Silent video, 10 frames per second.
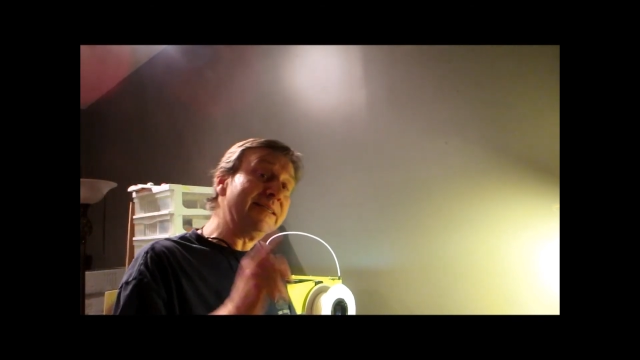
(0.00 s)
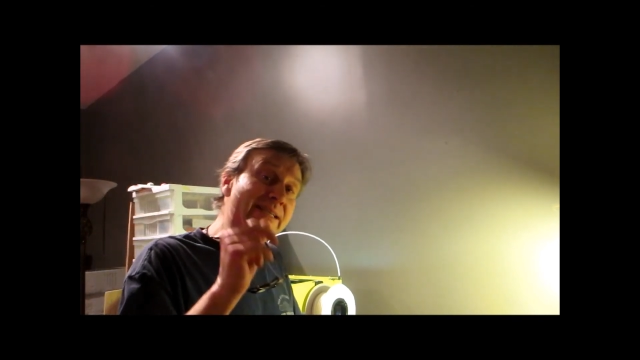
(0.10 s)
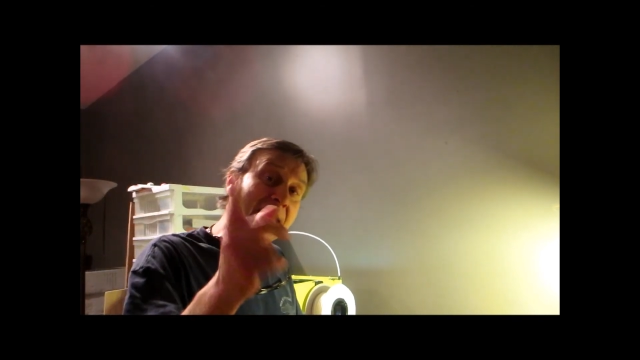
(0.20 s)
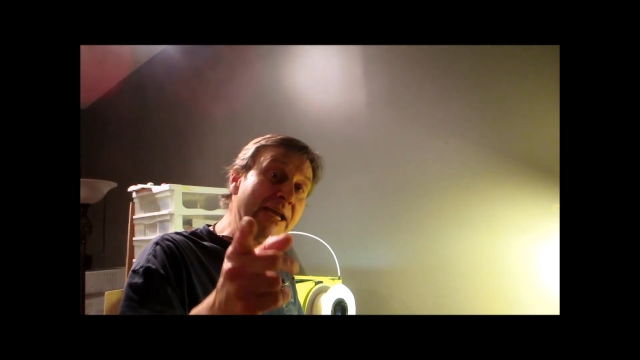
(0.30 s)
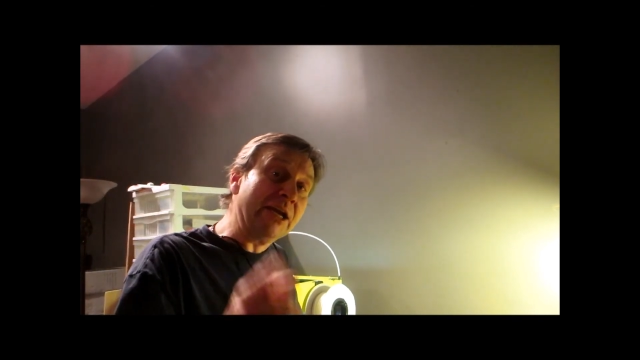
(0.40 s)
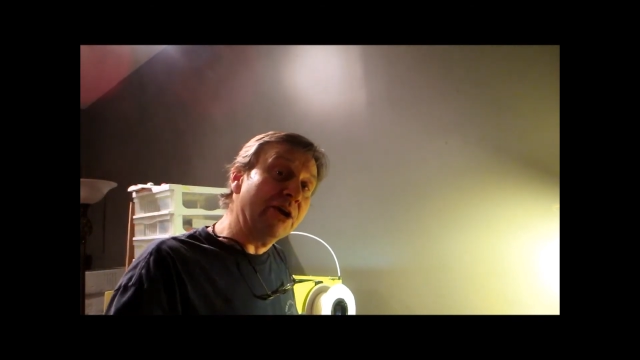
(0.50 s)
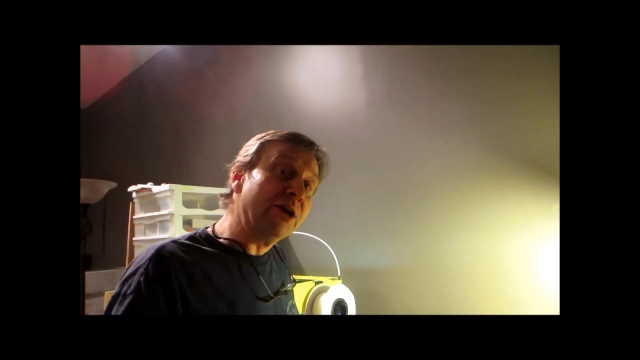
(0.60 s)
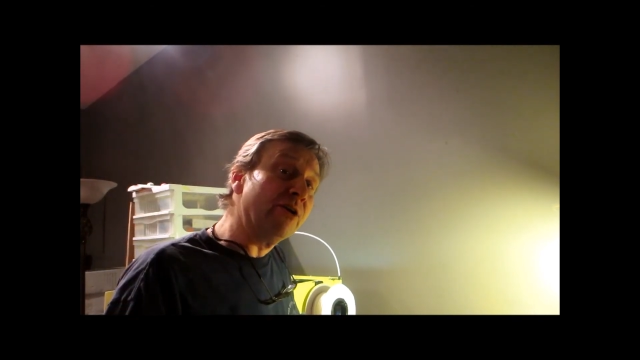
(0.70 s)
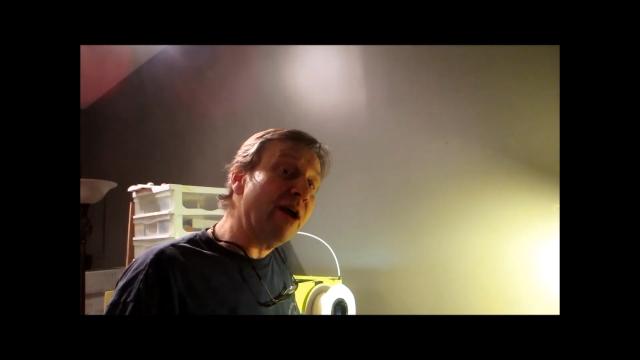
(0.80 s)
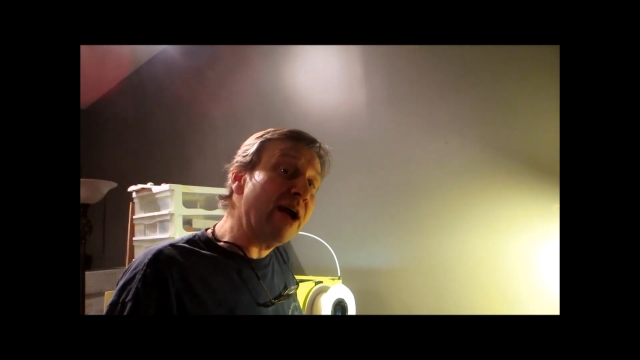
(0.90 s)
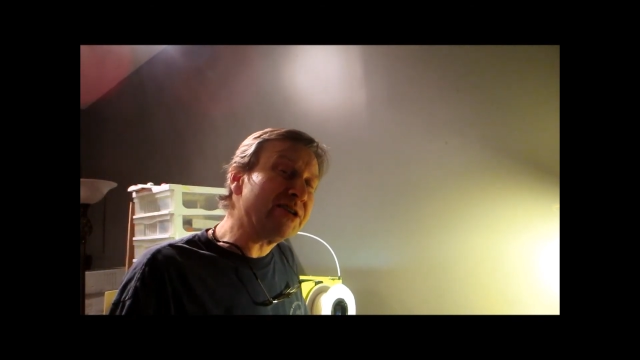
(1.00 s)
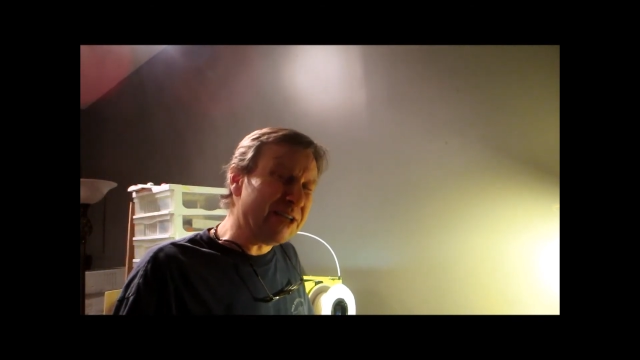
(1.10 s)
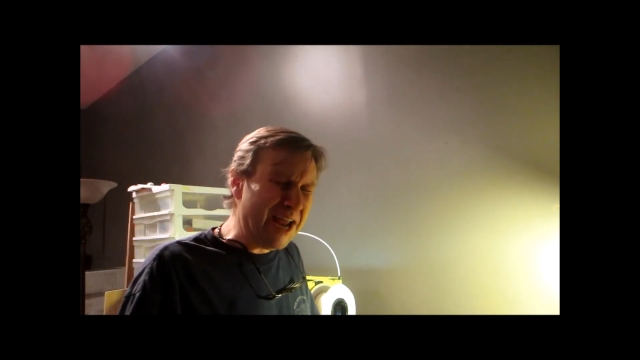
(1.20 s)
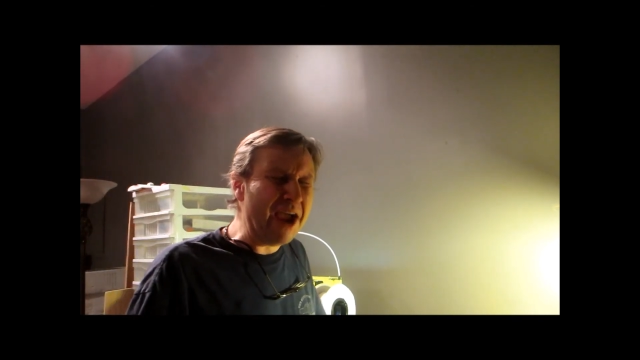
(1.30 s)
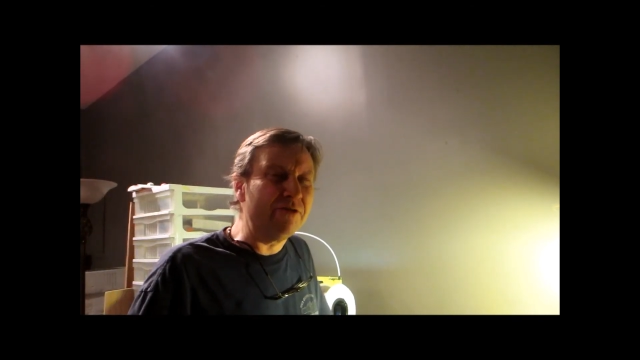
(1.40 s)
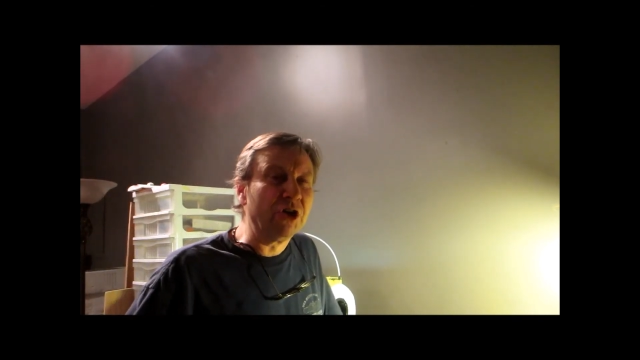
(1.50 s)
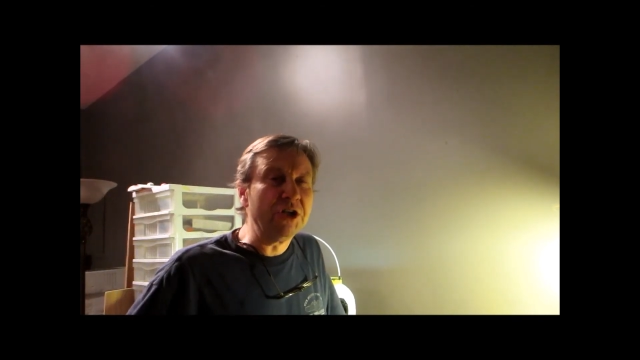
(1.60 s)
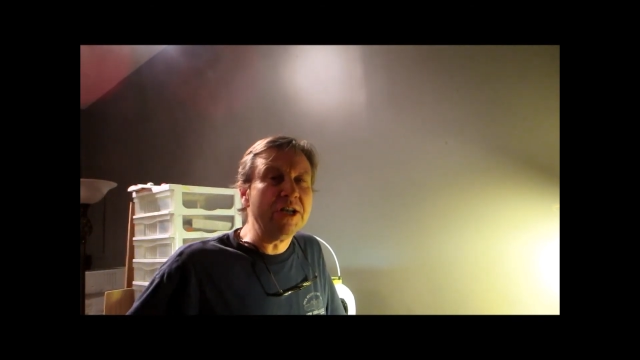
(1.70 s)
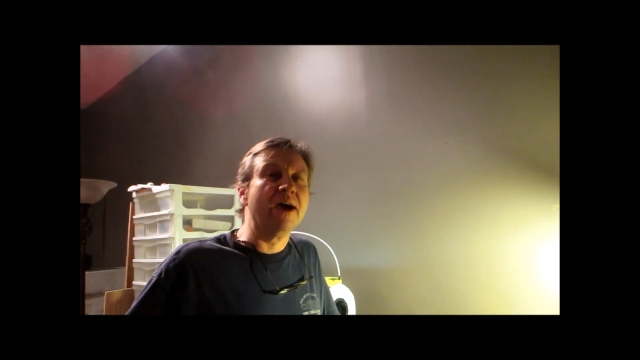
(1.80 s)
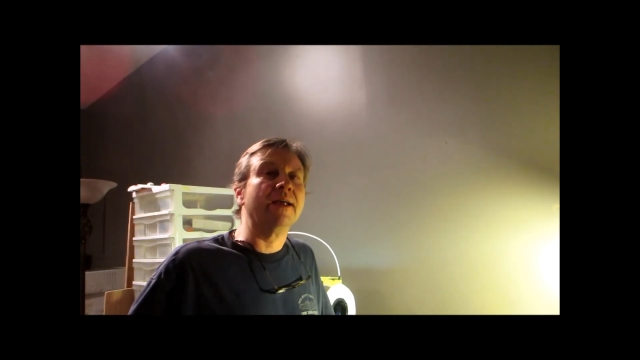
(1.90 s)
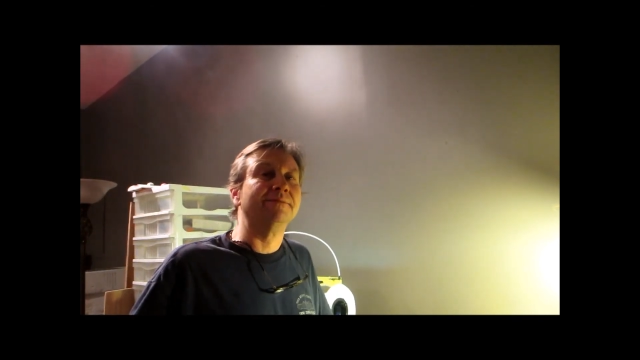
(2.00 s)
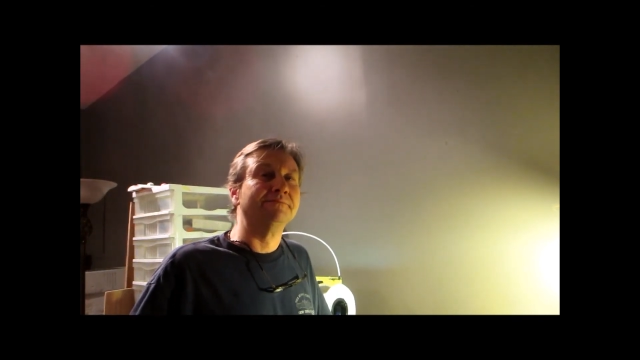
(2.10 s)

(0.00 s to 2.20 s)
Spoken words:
take care of your eyes, and have a good night.